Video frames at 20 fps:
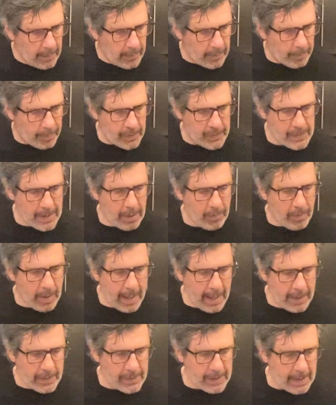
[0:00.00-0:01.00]
The percent
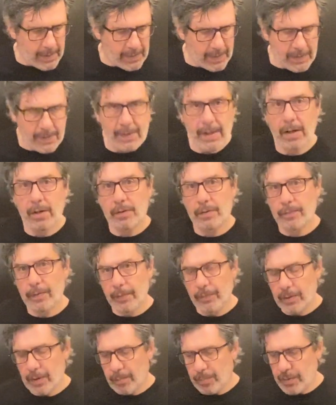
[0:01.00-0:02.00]
rise, as I said, is
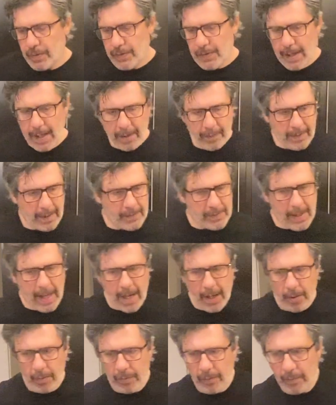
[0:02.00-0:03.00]
50%. That's
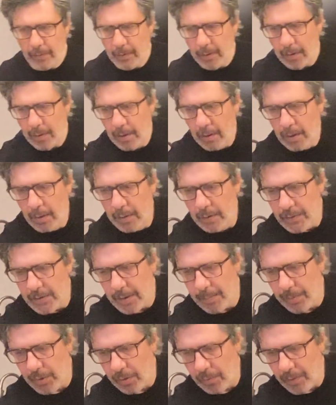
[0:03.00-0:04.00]
higher than the
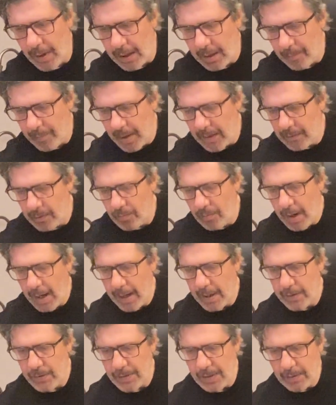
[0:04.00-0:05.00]
typical recommended
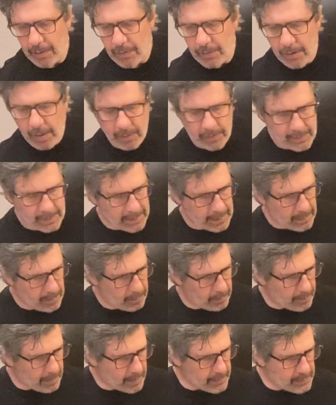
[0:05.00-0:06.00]
rise in the
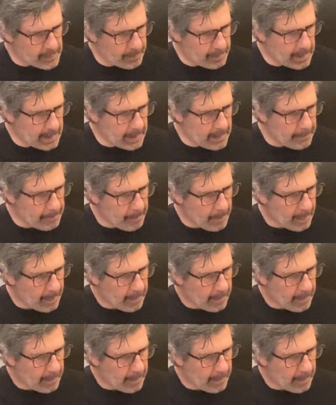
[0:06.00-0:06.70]
tartine recipe.